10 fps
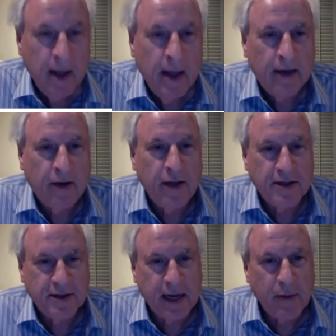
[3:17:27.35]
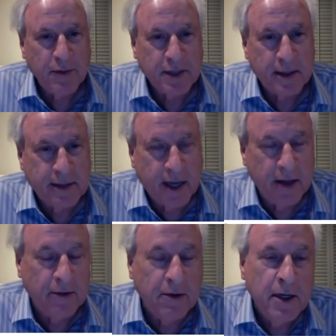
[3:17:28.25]
and to the extent I was going to tell
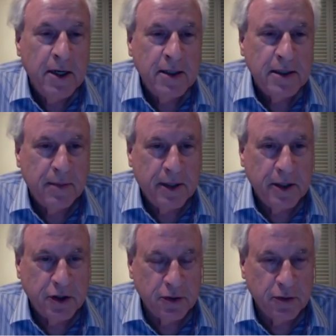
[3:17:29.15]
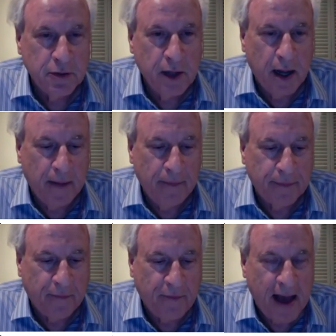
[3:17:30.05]
you some additional
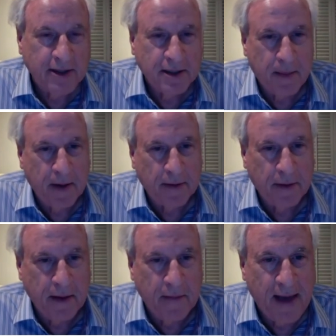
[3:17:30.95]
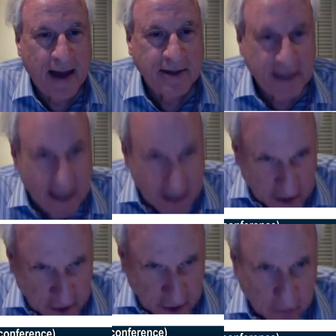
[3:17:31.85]
facts about the vaccine
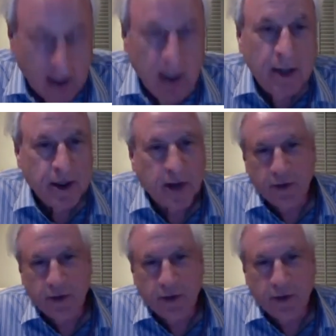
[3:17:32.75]
issue, Dr.